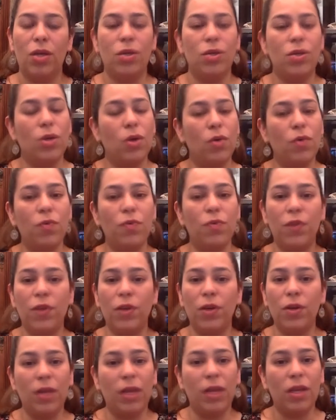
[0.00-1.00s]
don't
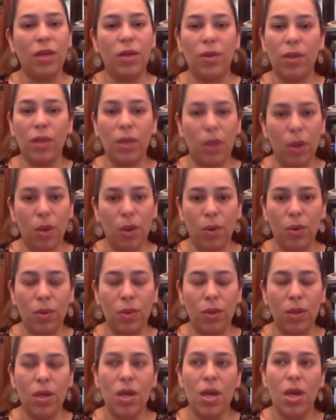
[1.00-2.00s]
feel like you're
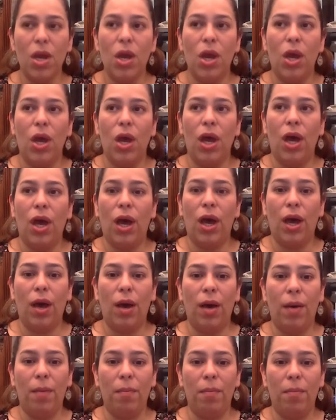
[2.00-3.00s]
alone
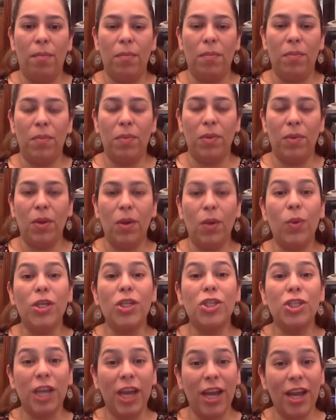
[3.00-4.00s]
um, you know we
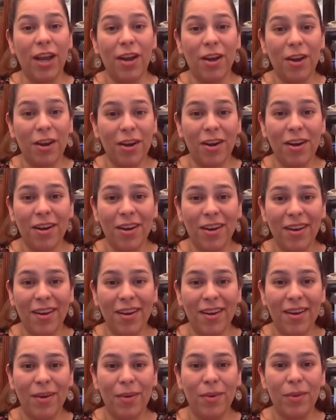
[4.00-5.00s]
share we